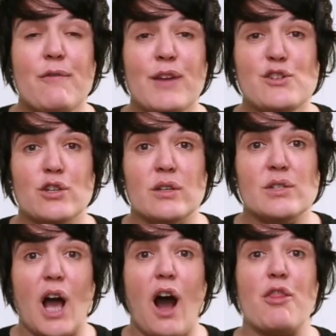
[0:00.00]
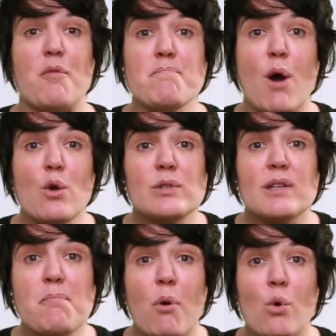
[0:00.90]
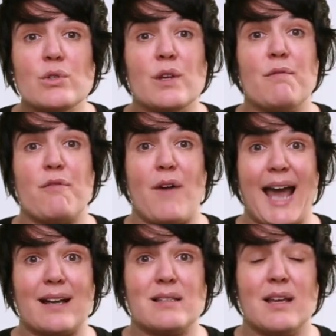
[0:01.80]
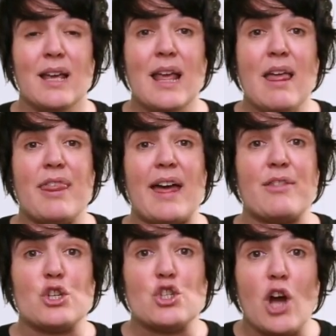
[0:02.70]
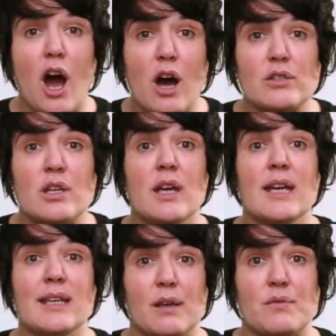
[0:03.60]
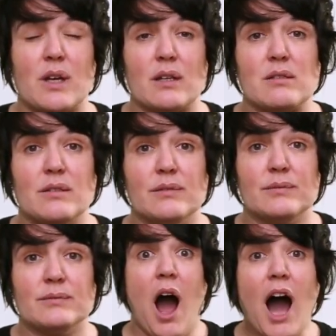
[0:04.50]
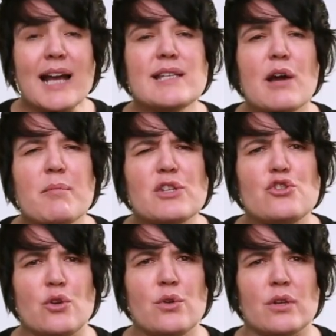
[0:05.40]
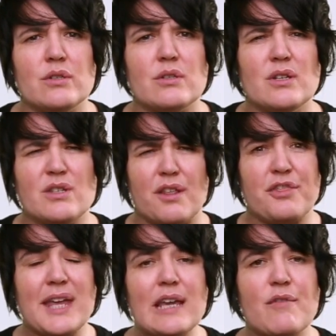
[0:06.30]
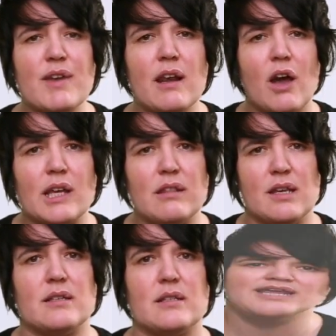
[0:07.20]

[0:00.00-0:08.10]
features are the most important facts that the chart gives us. I tell my students to think of it like this.